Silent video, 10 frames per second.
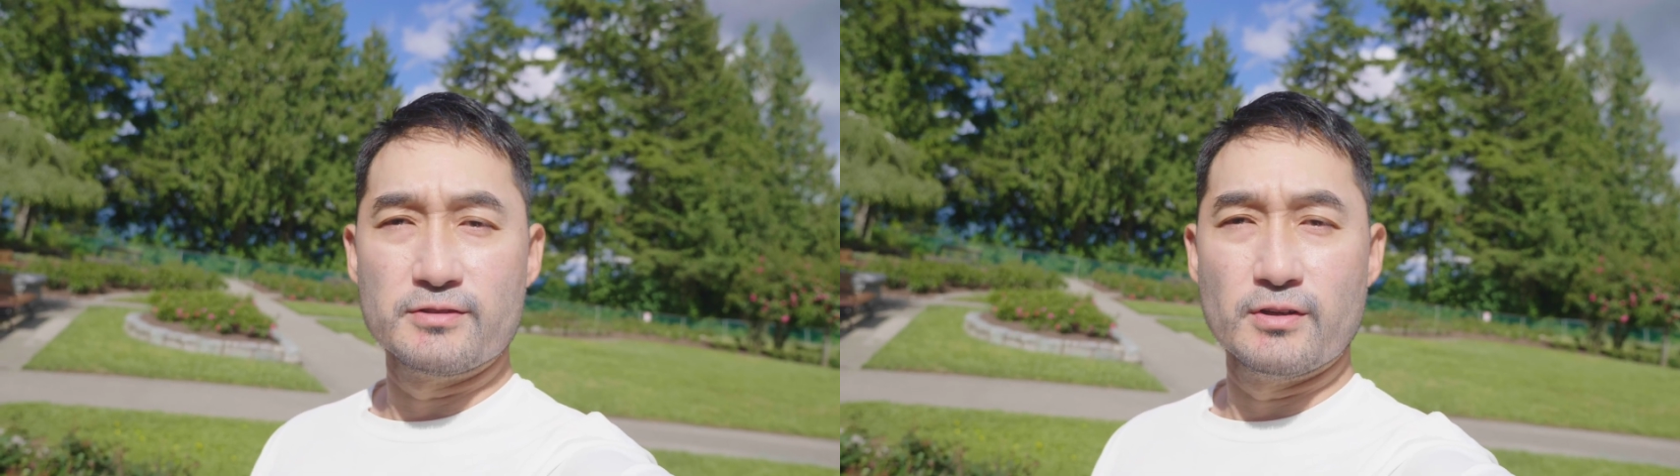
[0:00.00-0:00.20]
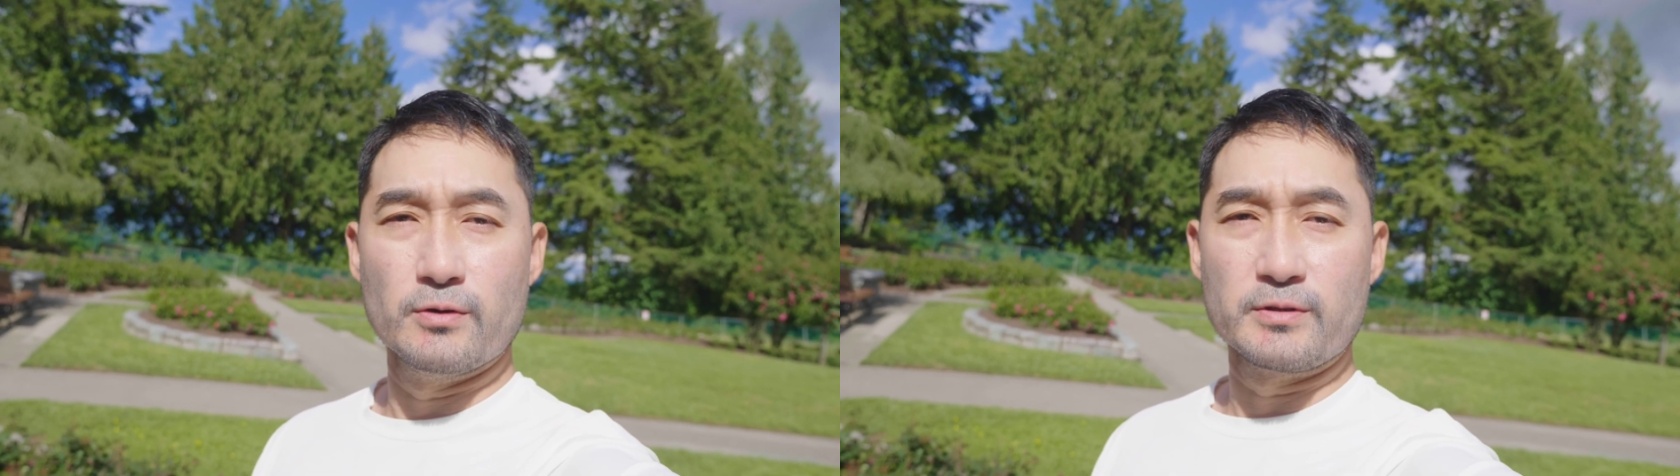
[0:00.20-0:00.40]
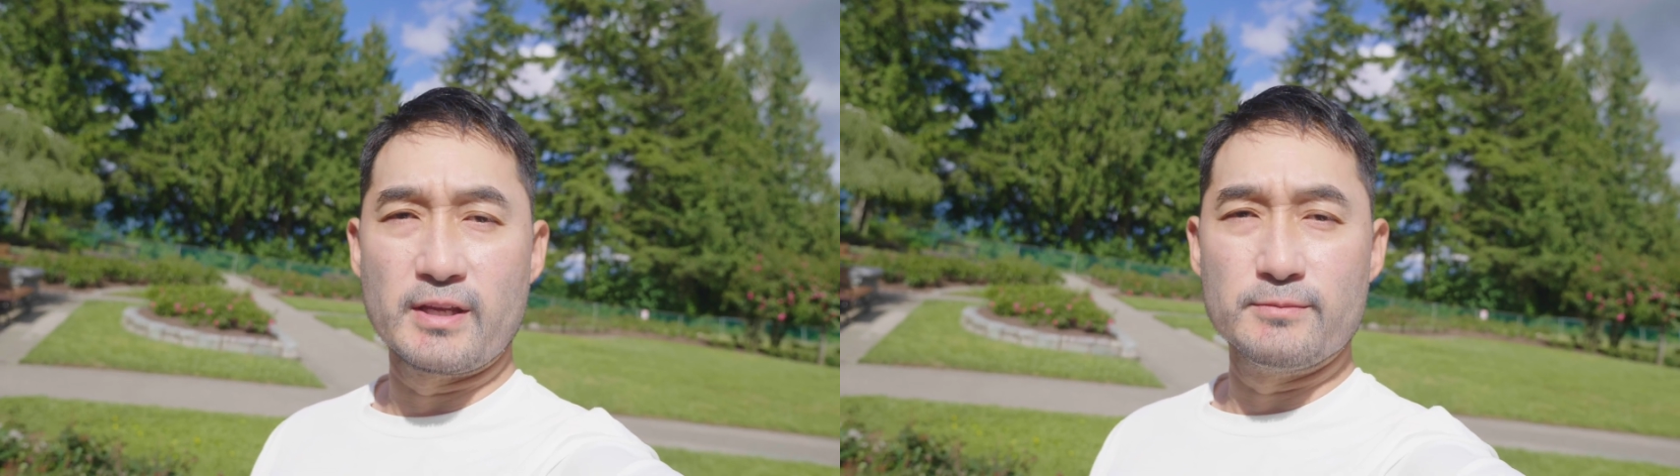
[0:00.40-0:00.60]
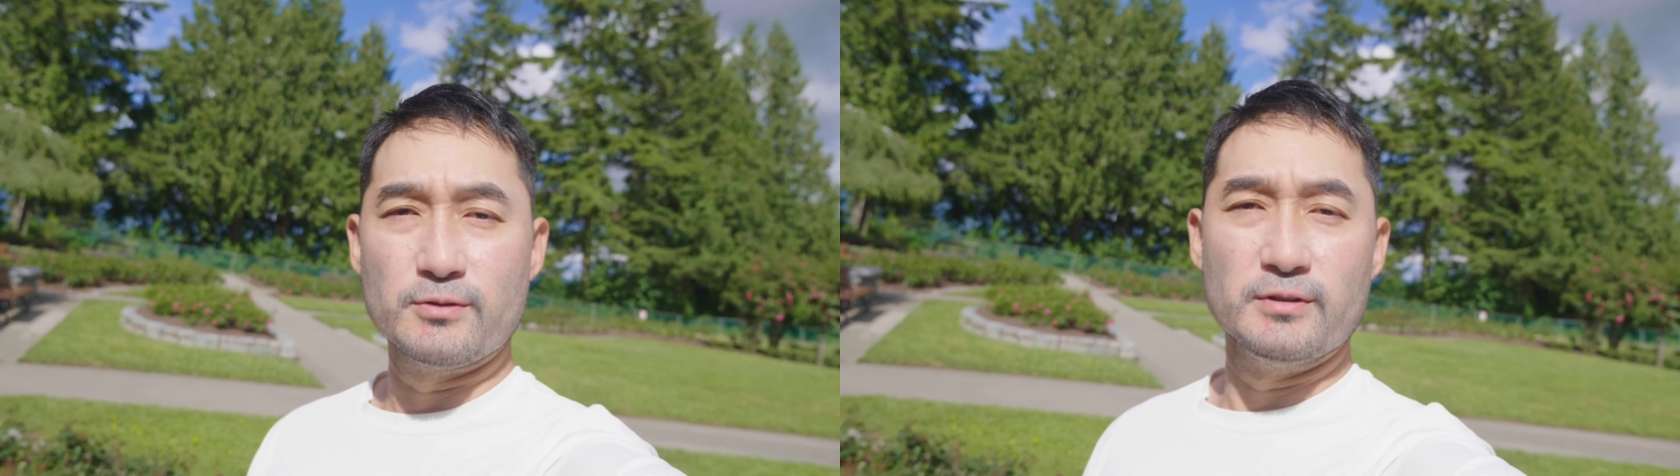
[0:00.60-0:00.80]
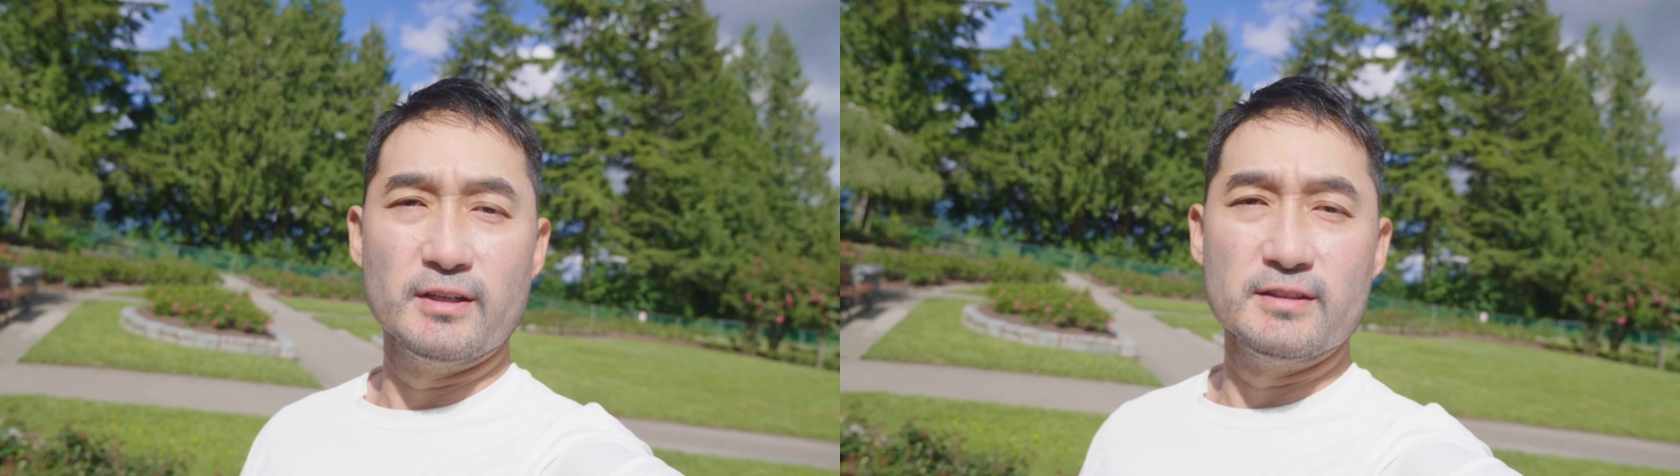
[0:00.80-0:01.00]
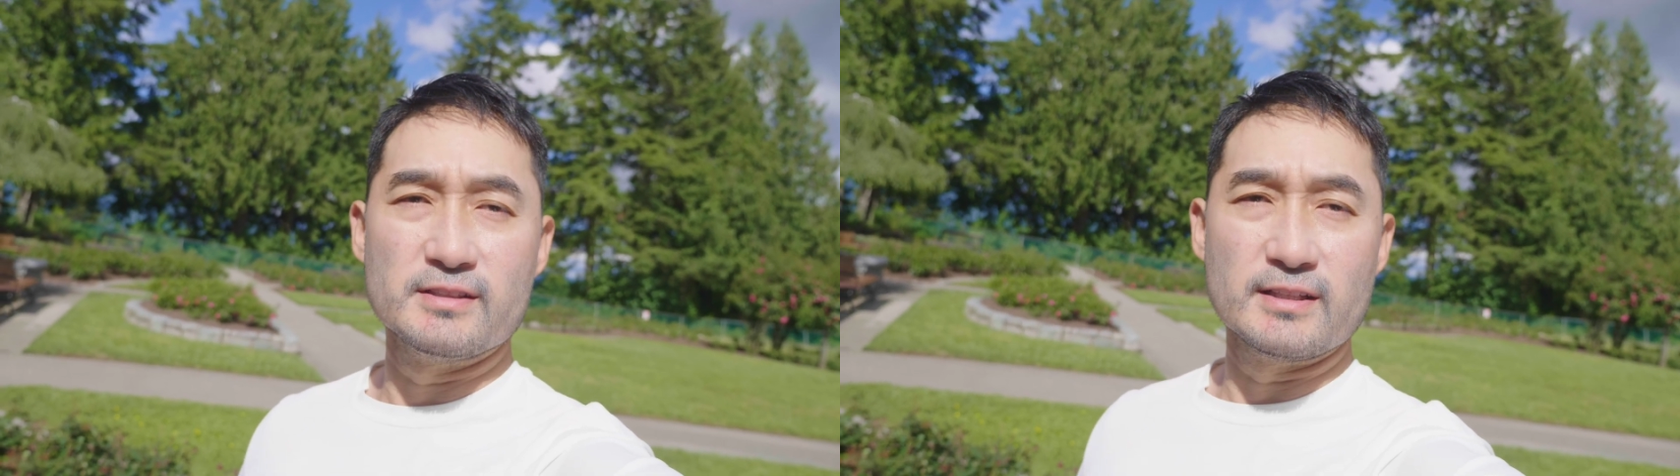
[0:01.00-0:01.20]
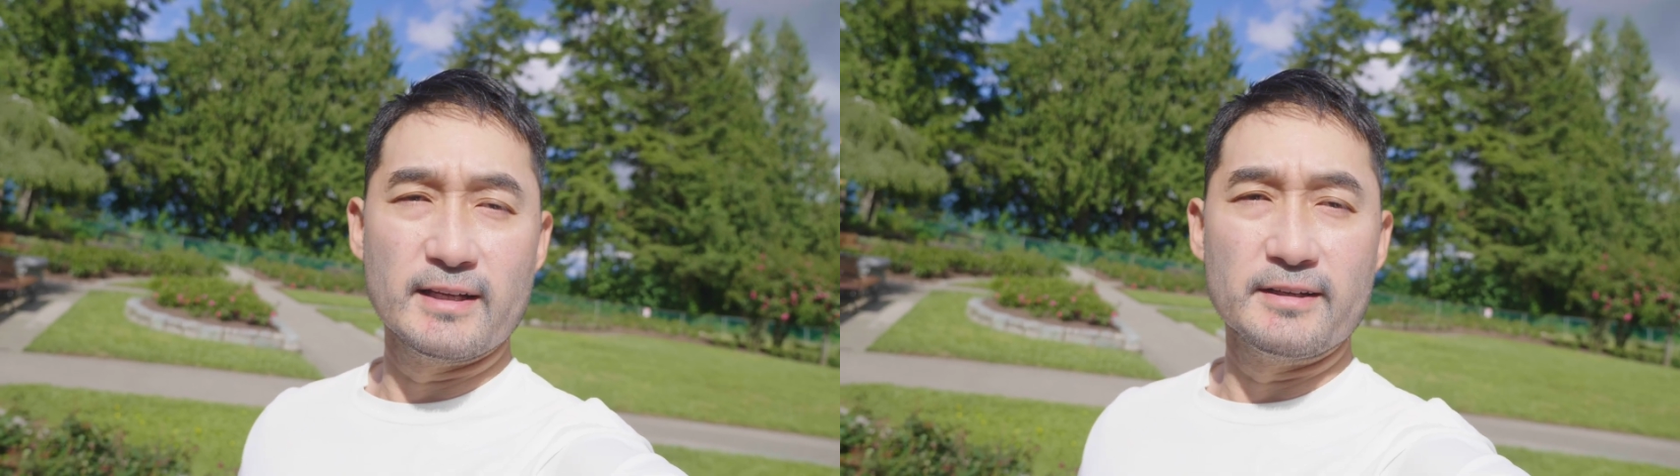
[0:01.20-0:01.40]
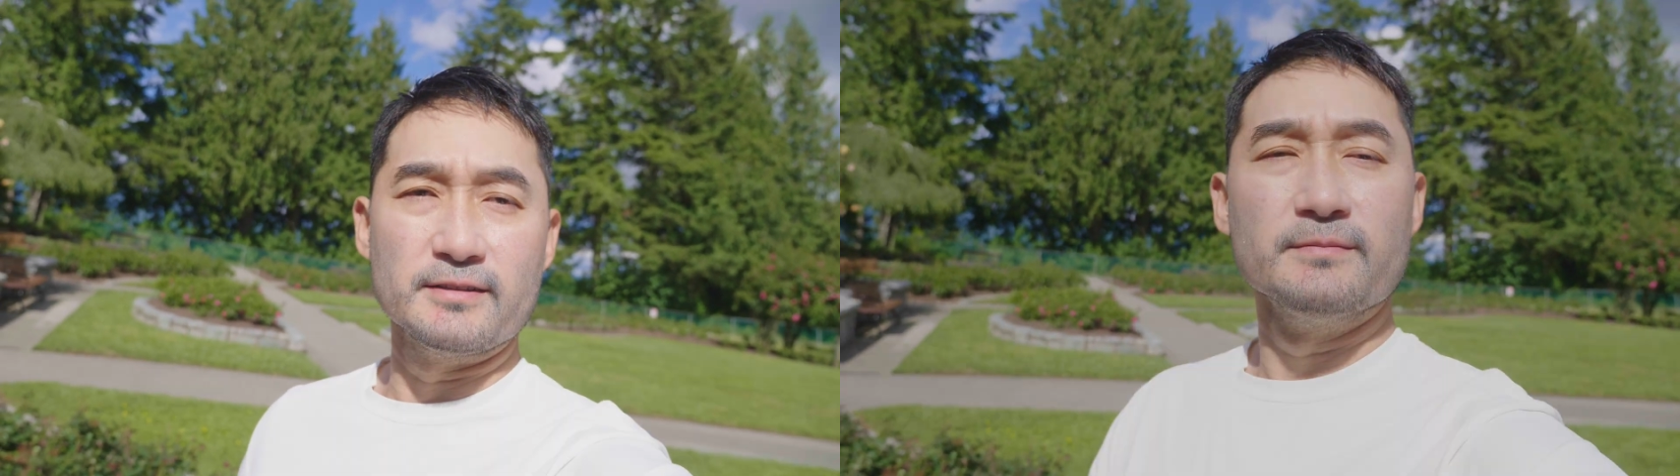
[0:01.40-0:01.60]
So keep tuned in. See you
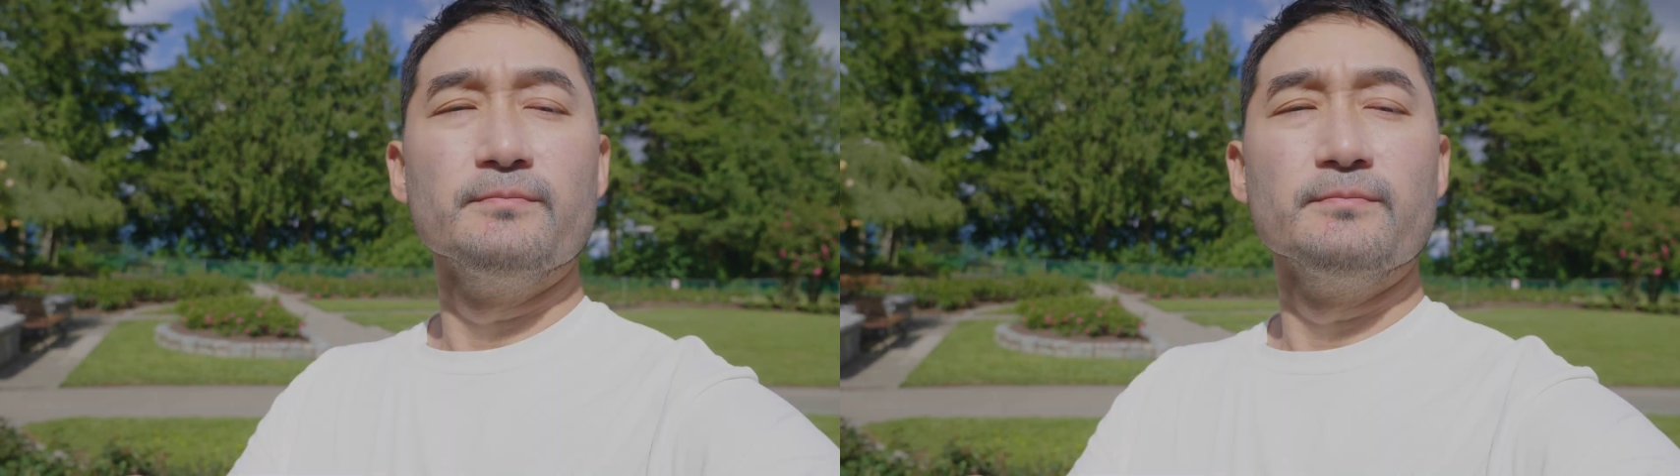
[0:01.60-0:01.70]
later.